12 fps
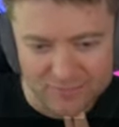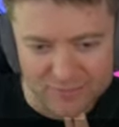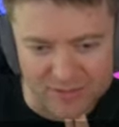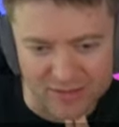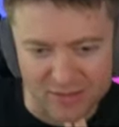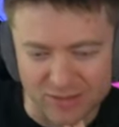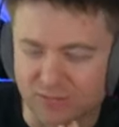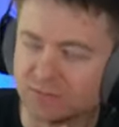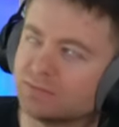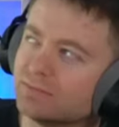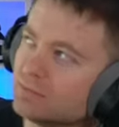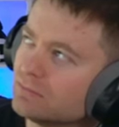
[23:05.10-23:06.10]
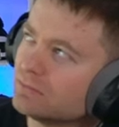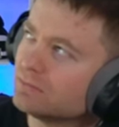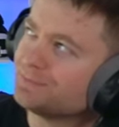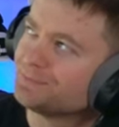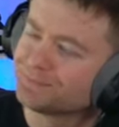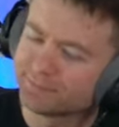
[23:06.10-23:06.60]
So,
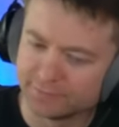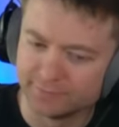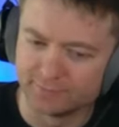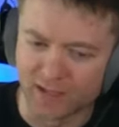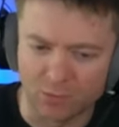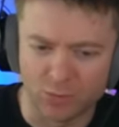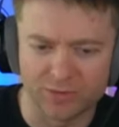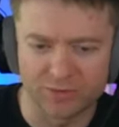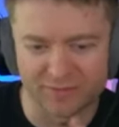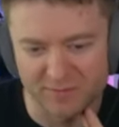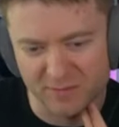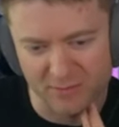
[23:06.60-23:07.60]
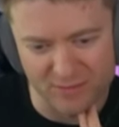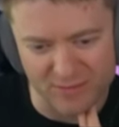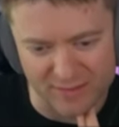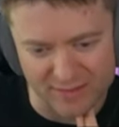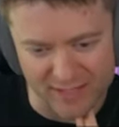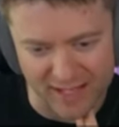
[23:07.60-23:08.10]
hmm, I wonder if I'm supposed
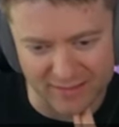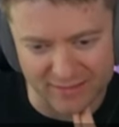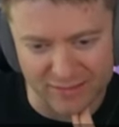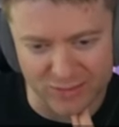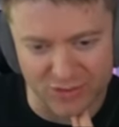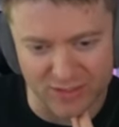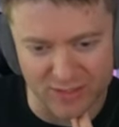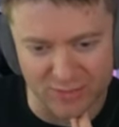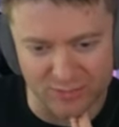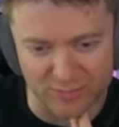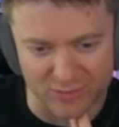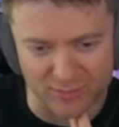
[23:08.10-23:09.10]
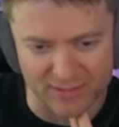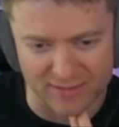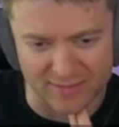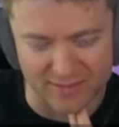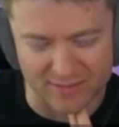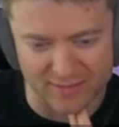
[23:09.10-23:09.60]
to sack the exchange with bishop
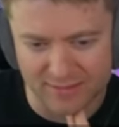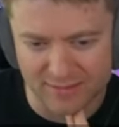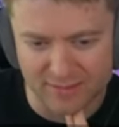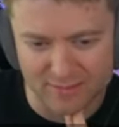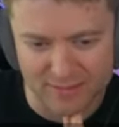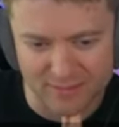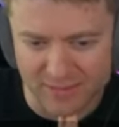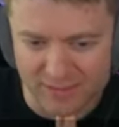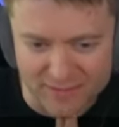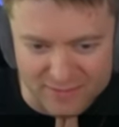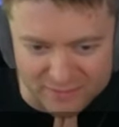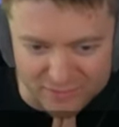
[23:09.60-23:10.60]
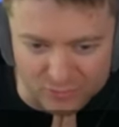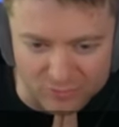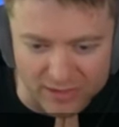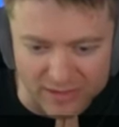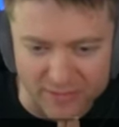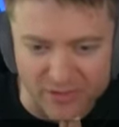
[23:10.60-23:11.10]
a6. Something doesn't feel
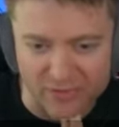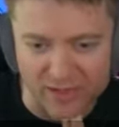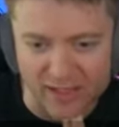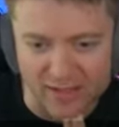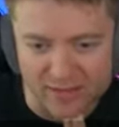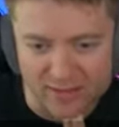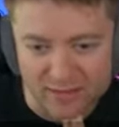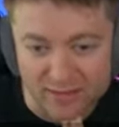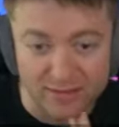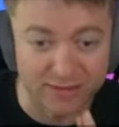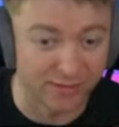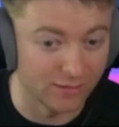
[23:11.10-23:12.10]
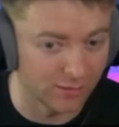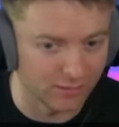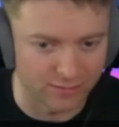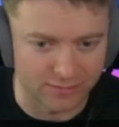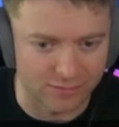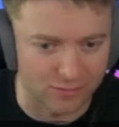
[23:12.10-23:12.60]
right about that.
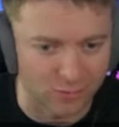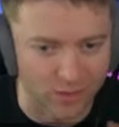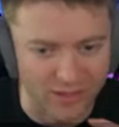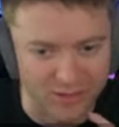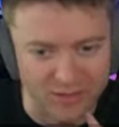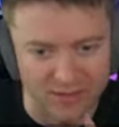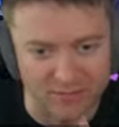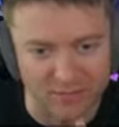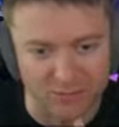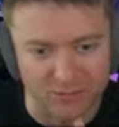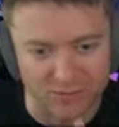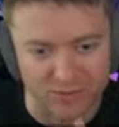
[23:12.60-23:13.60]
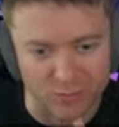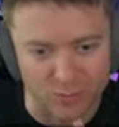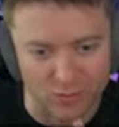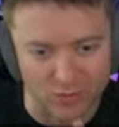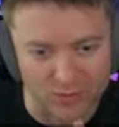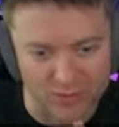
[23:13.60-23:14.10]
Here, there's no question. I mean, we're just
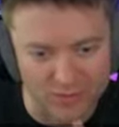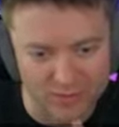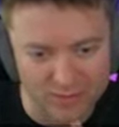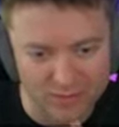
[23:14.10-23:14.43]
worse.